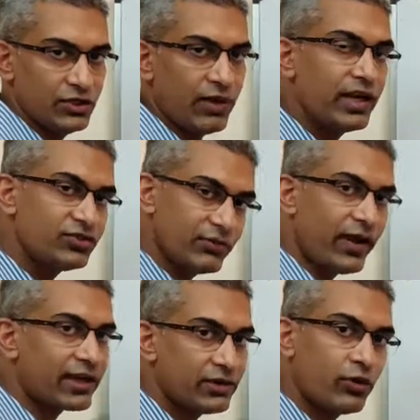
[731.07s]
1 is a
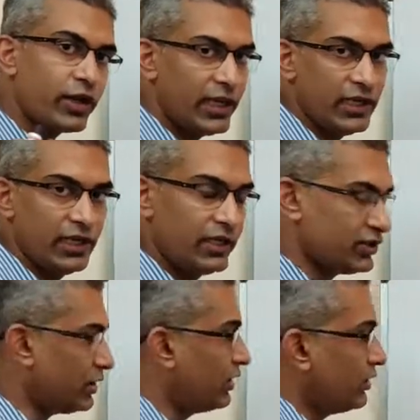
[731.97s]
factor for any
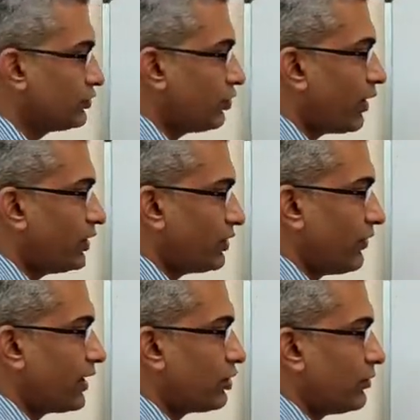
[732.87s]
integer. So 1 is a
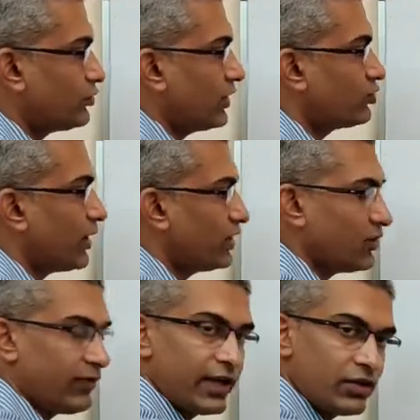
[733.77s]
factor of 6, 1 is a
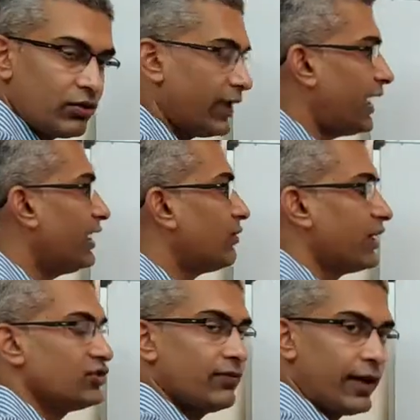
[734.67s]
factor of 8, 1
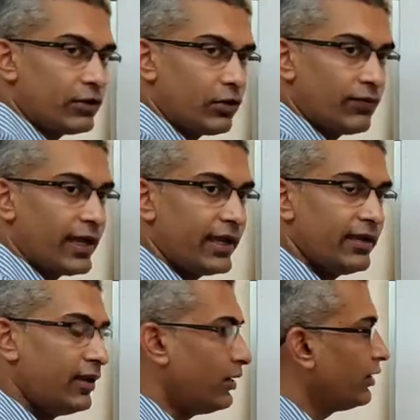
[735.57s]
is a factor of
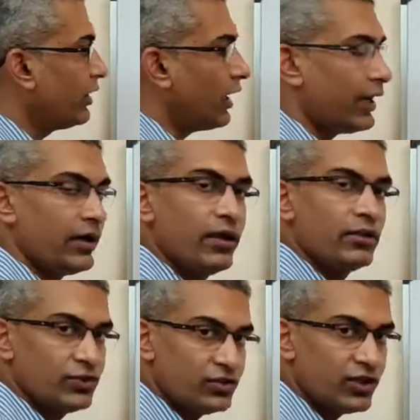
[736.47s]
9. And
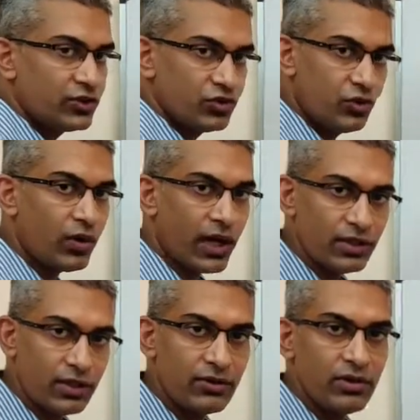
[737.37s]
since there is no
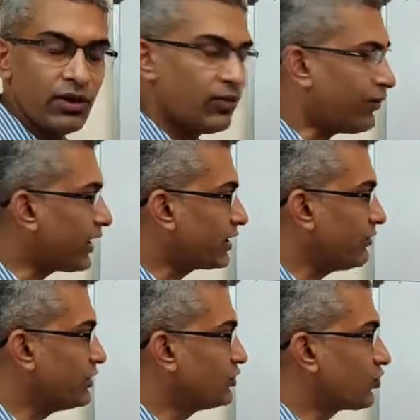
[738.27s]
other factor
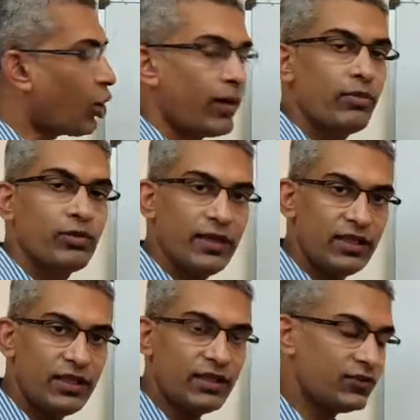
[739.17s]
which is common between
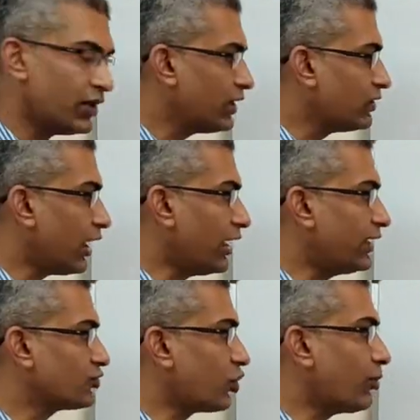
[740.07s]
these, the
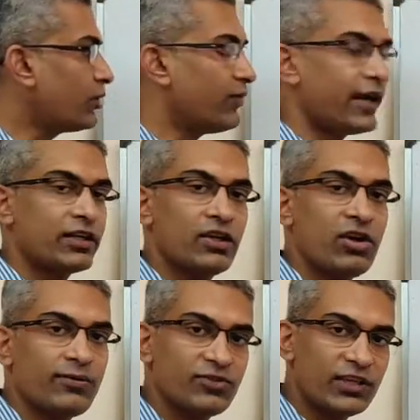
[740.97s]
highest common factor
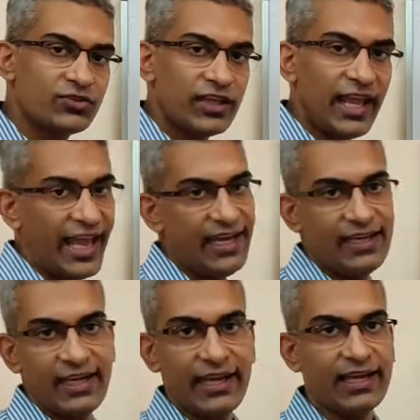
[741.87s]
of 6,
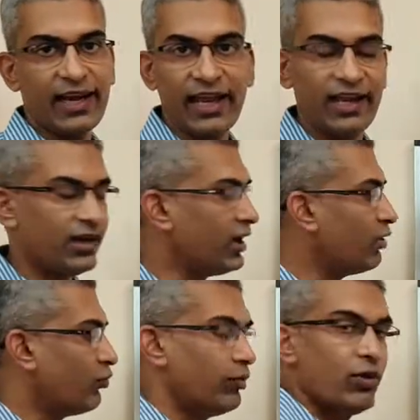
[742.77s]
8 and 9
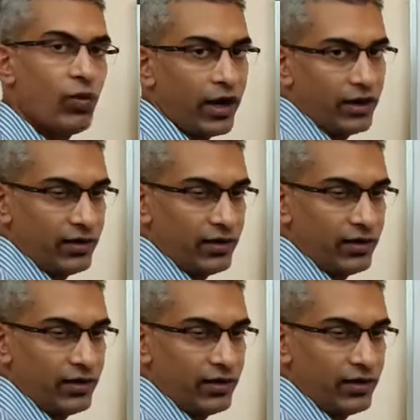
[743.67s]
would be 1.